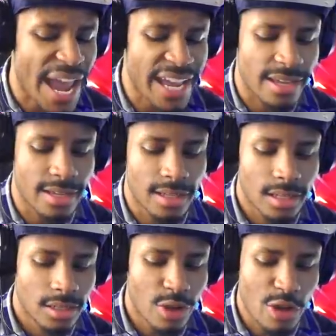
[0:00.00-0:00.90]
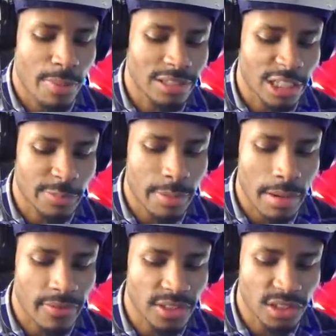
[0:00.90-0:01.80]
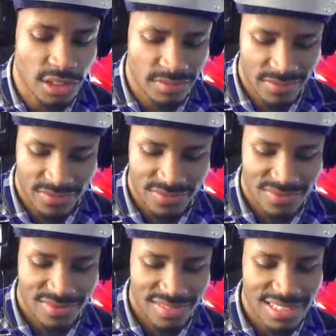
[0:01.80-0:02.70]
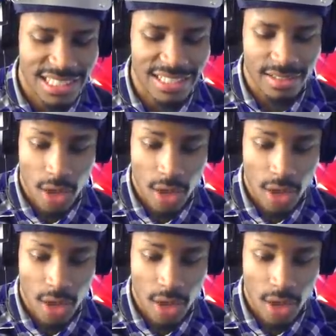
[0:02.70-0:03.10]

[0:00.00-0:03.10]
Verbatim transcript: Bang! You can pull out that spirit bomb version too. It's like,